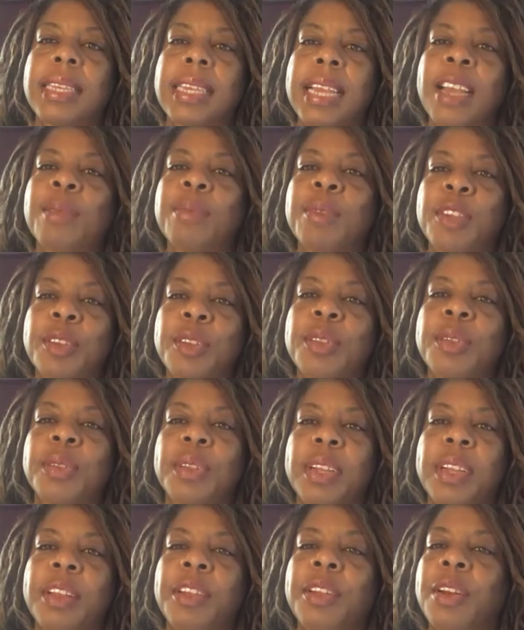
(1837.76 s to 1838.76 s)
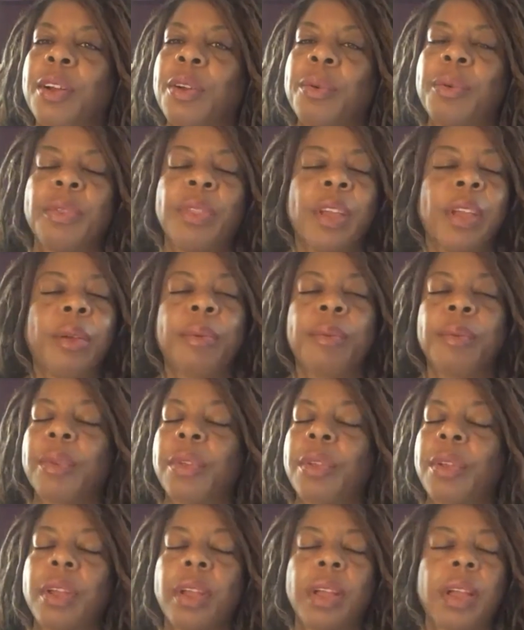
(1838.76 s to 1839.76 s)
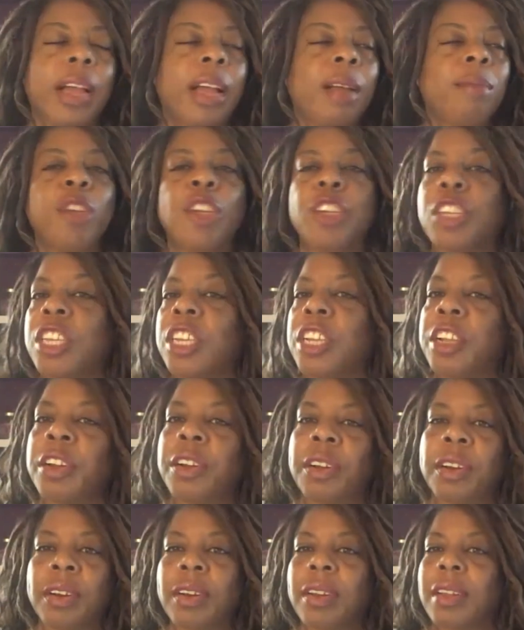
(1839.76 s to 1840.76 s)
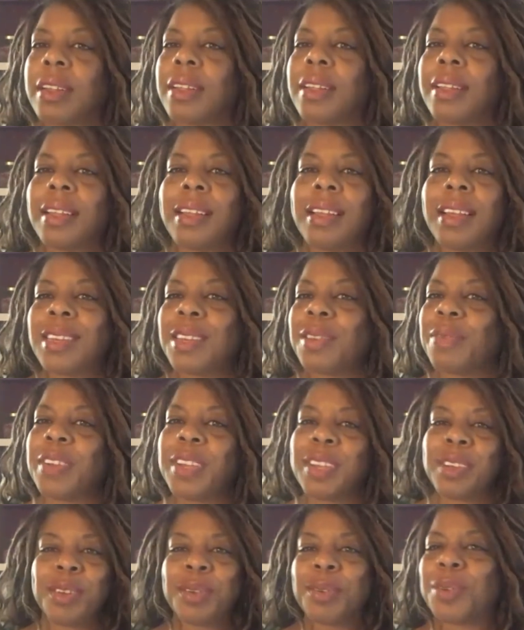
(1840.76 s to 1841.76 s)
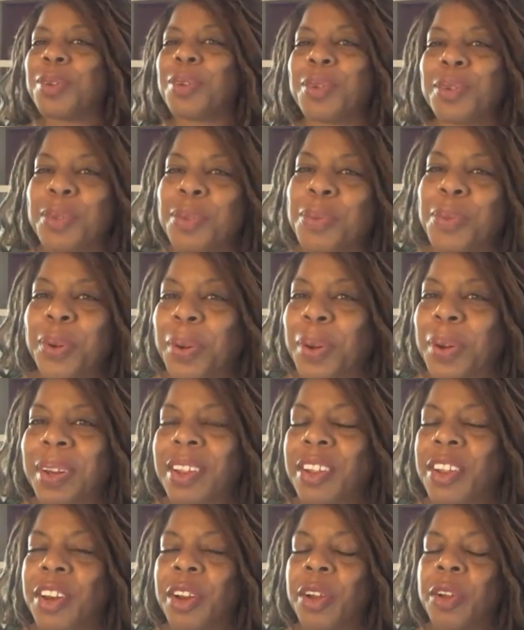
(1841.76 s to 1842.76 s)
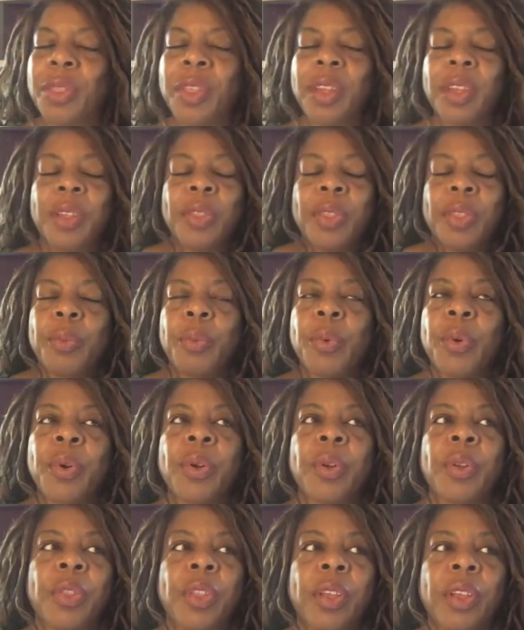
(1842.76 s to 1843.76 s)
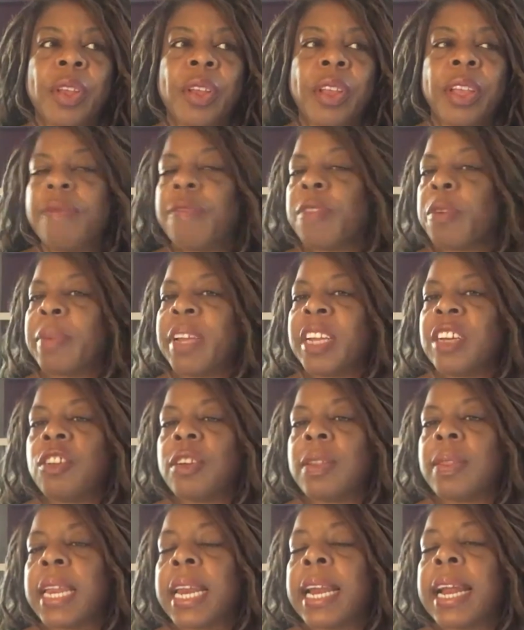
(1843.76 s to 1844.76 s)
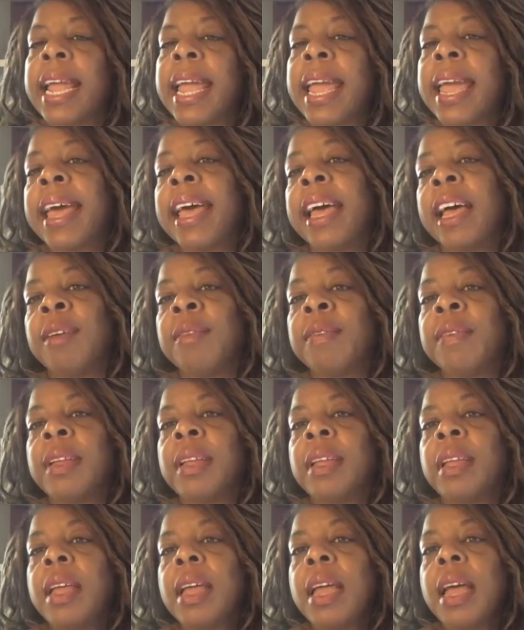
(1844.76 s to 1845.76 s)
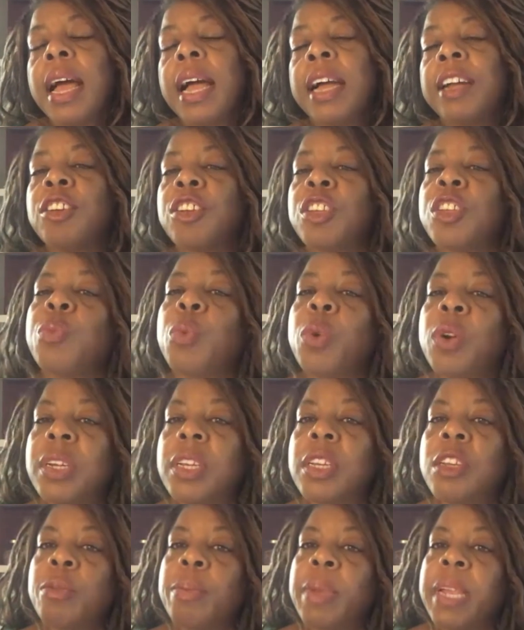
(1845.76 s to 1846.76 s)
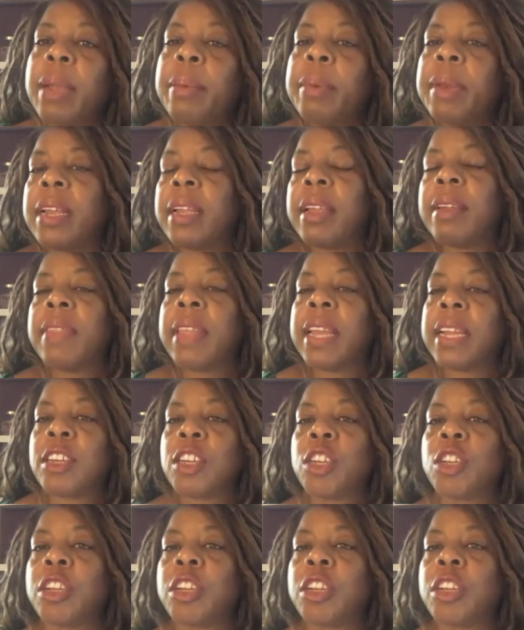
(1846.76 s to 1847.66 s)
absolutely. You know, that I'm just here as a vessel to do the work. You know, the work, the information that I have, I just want to be able to give that to